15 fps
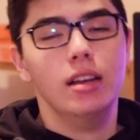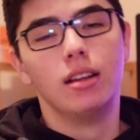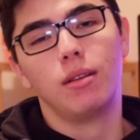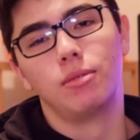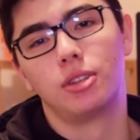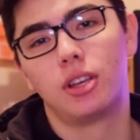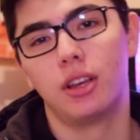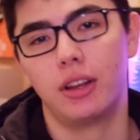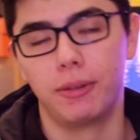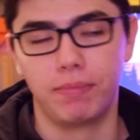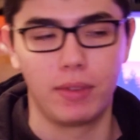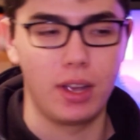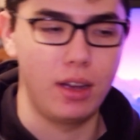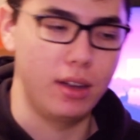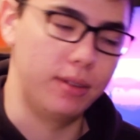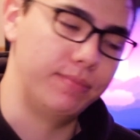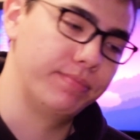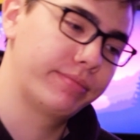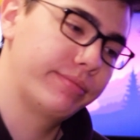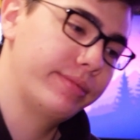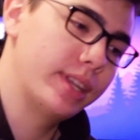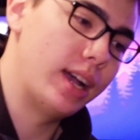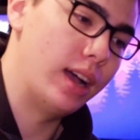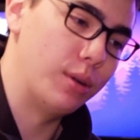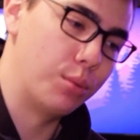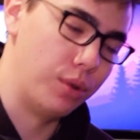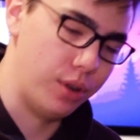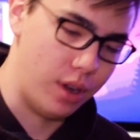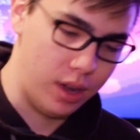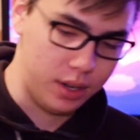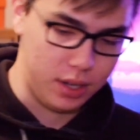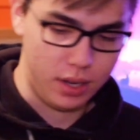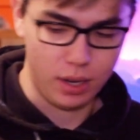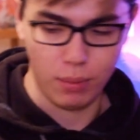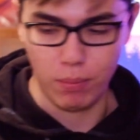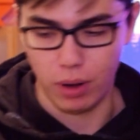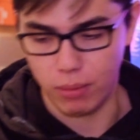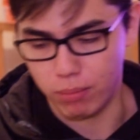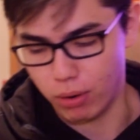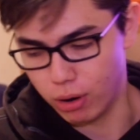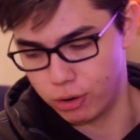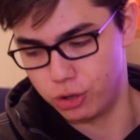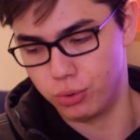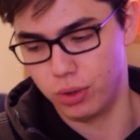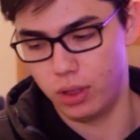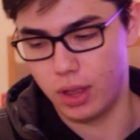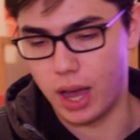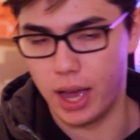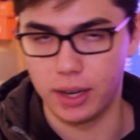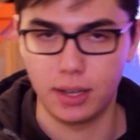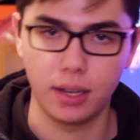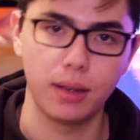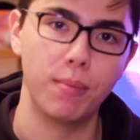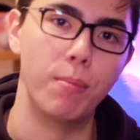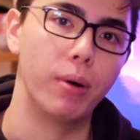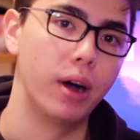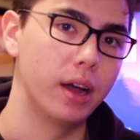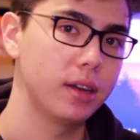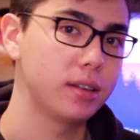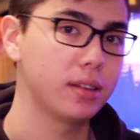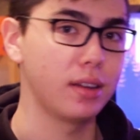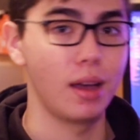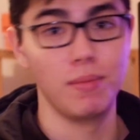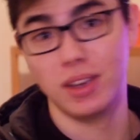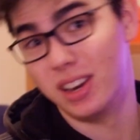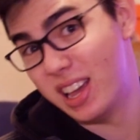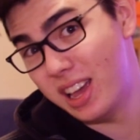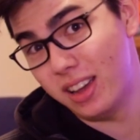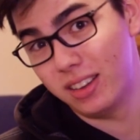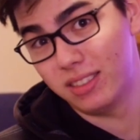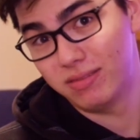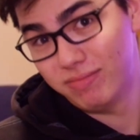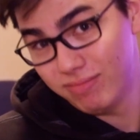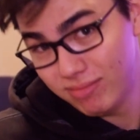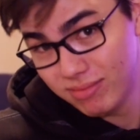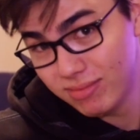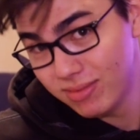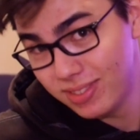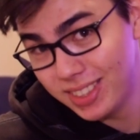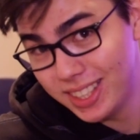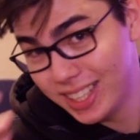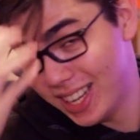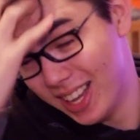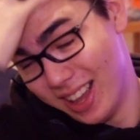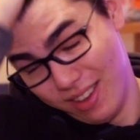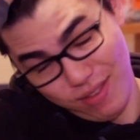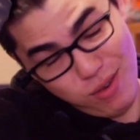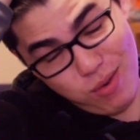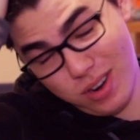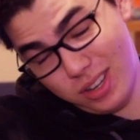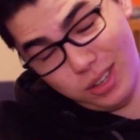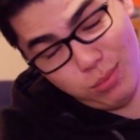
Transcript: I'm just kidding. I will not bombard you with that. But, I mean, hey, if you want to